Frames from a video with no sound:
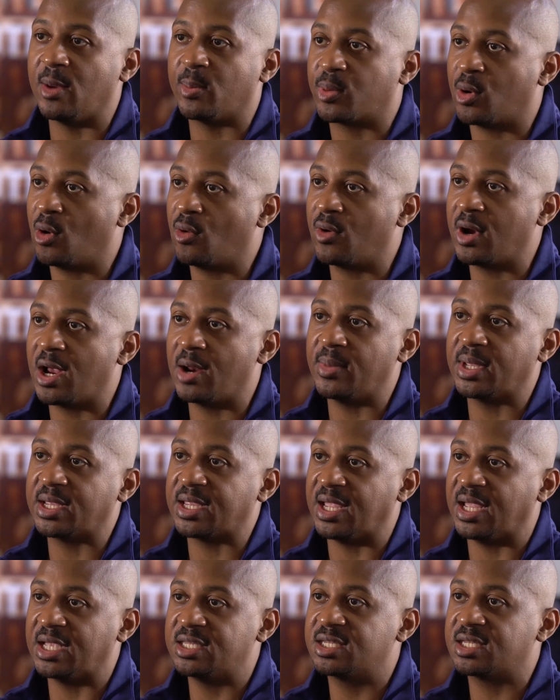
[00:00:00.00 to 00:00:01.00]
a program that
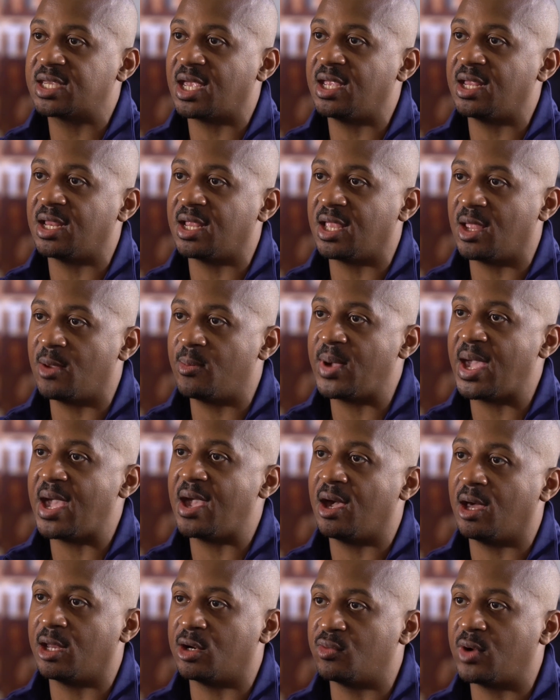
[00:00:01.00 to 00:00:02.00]
can educate and
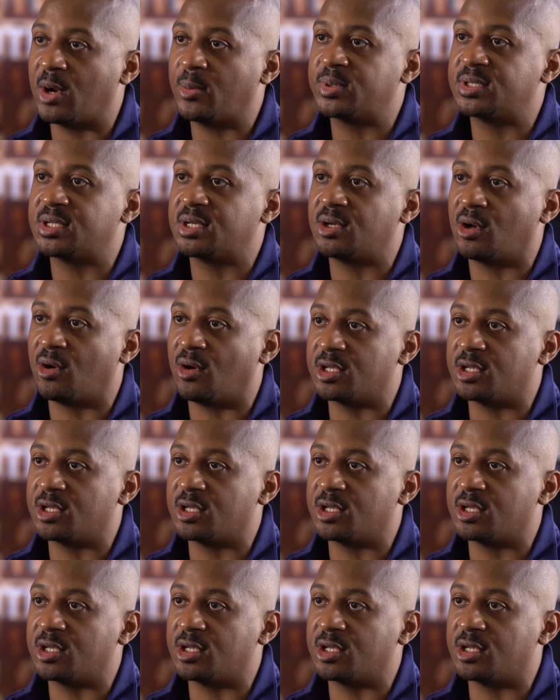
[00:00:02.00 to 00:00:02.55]
impact underrepresented